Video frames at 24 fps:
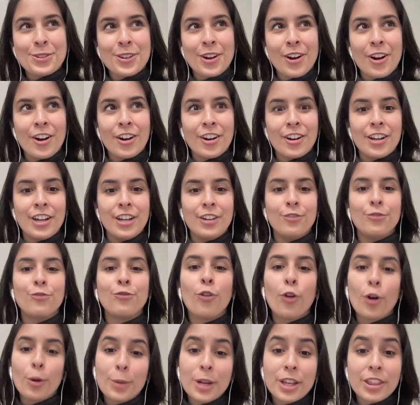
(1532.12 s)
are
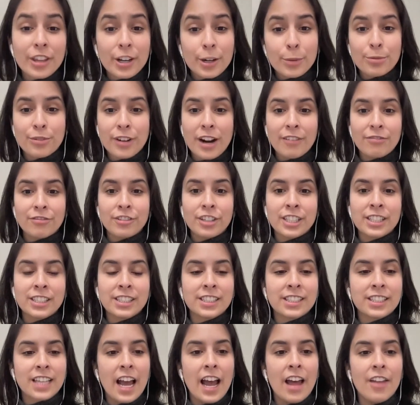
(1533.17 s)
informing their
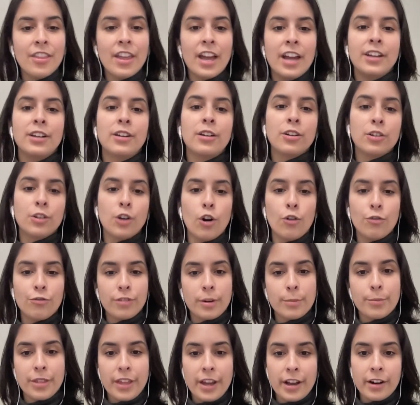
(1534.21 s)
preference and then go
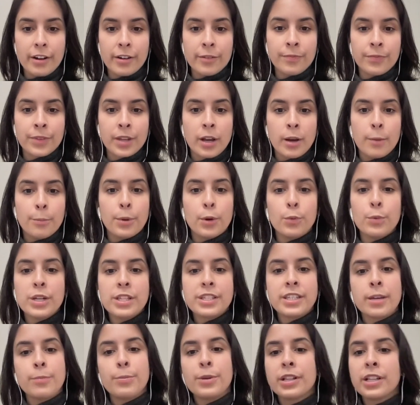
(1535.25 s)
from there. But we
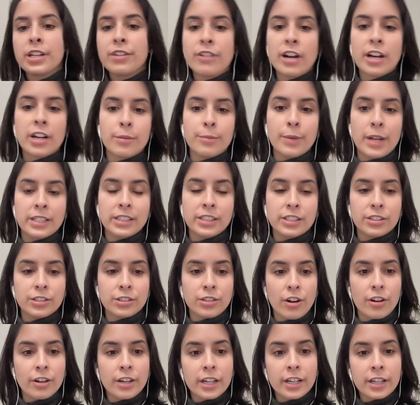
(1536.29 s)
typically recommend
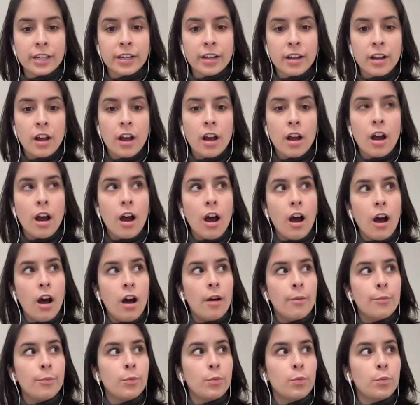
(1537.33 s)
starting
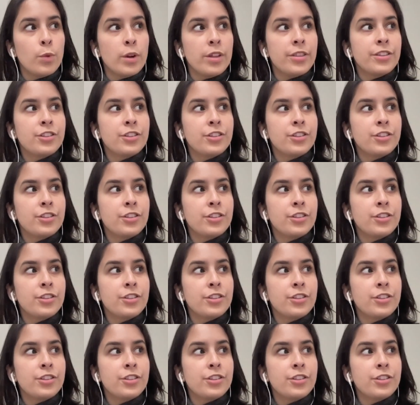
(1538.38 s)
with